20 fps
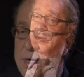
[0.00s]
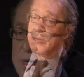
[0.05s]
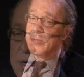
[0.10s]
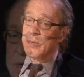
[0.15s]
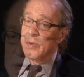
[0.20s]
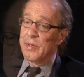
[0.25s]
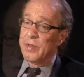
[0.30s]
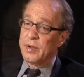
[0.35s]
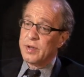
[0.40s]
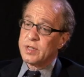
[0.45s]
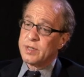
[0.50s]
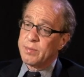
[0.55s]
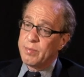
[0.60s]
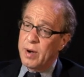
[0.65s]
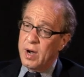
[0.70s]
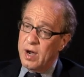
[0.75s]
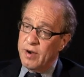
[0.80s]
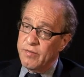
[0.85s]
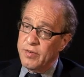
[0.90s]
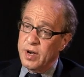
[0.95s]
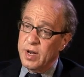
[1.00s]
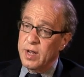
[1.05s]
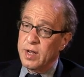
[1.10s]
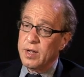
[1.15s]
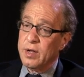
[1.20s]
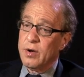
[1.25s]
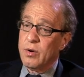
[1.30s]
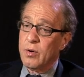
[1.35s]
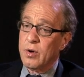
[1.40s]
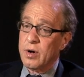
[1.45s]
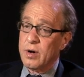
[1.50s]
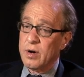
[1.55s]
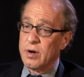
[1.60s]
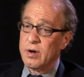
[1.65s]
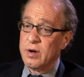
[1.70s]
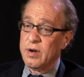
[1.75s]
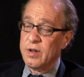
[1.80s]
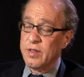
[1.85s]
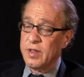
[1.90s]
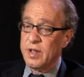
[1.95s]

whether it's poverty or